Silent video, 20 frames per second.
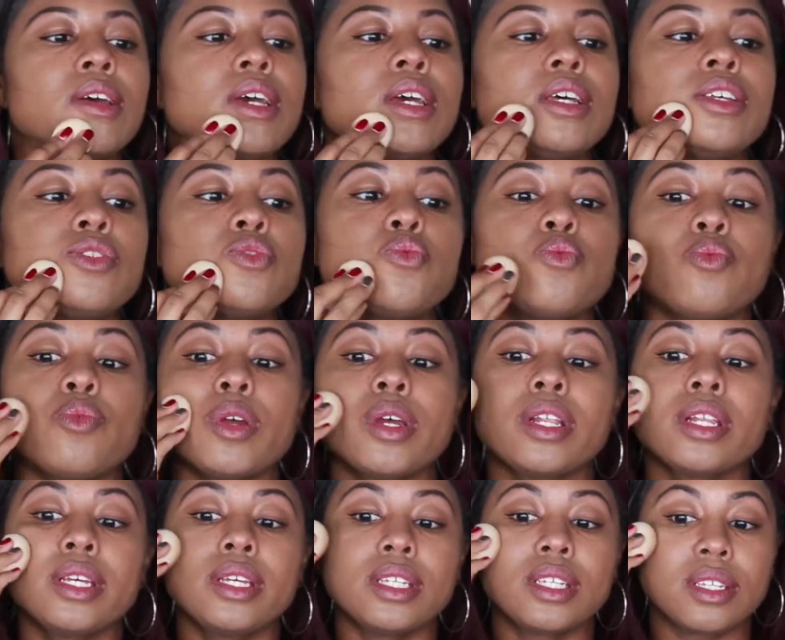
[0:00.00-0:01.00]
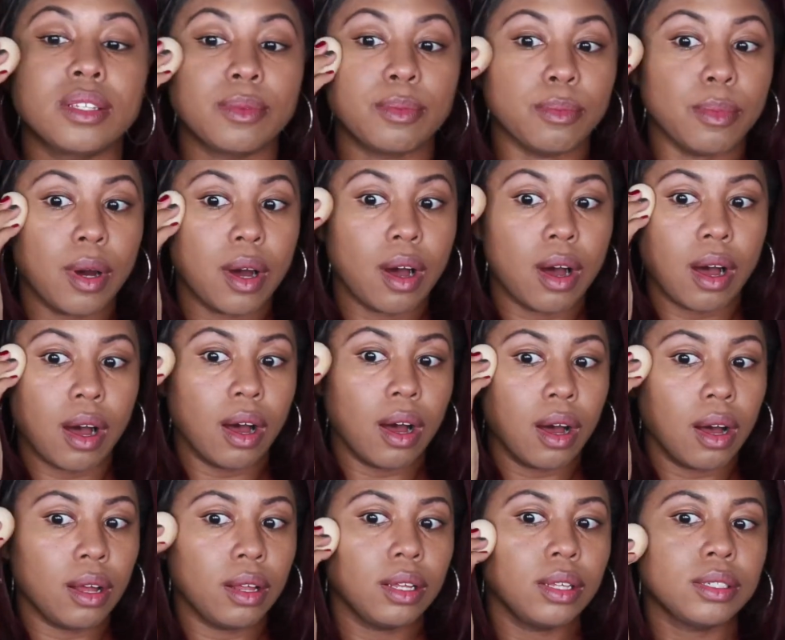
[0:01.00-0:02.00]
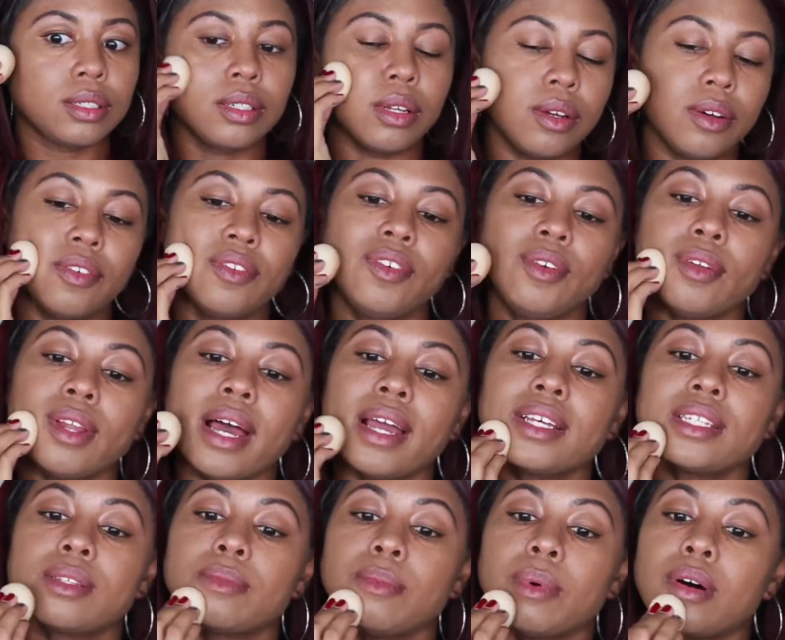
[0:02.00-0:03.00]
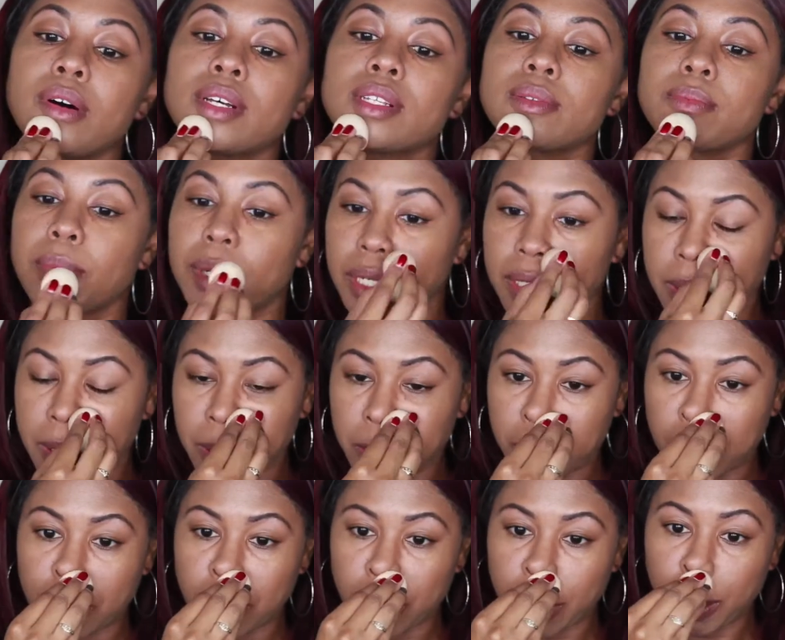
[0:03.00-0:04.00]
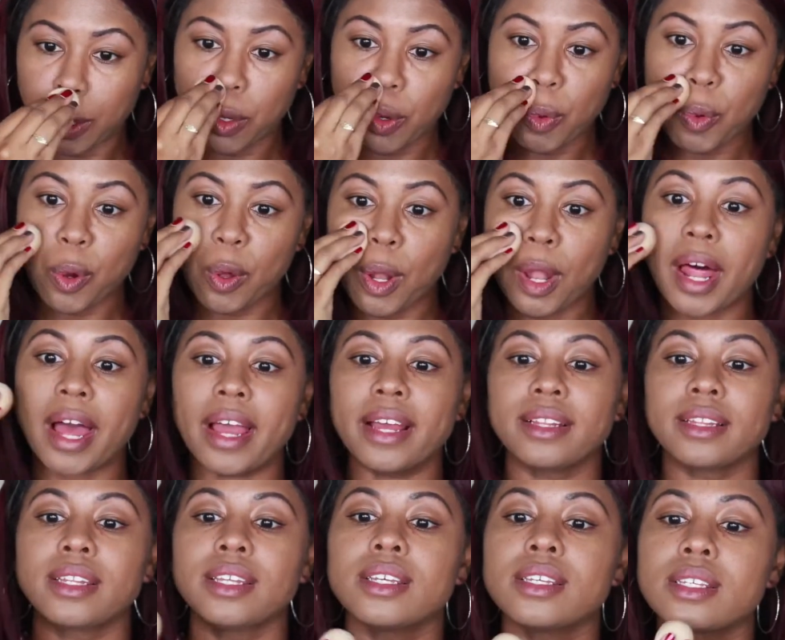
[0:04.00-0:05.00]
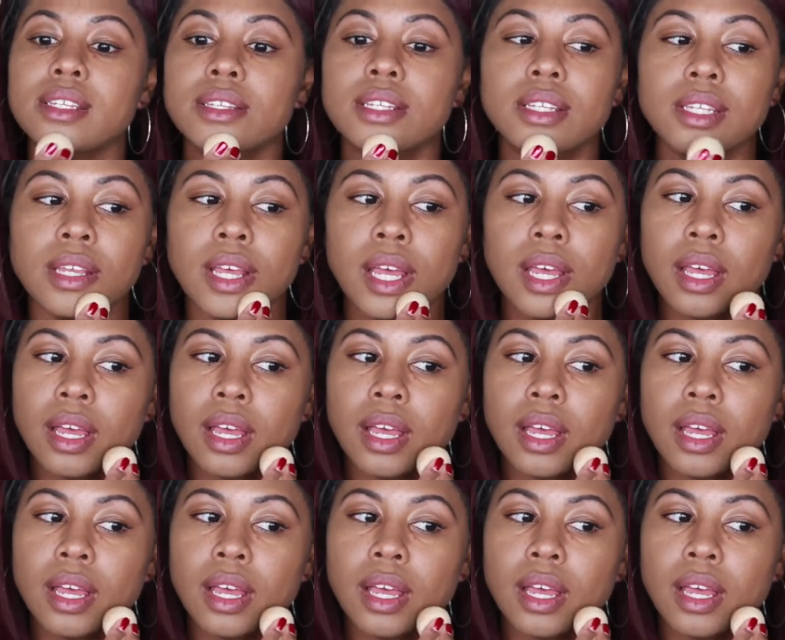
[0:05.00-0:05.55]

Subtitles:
It's really small, so if you like small sponges, you will like this.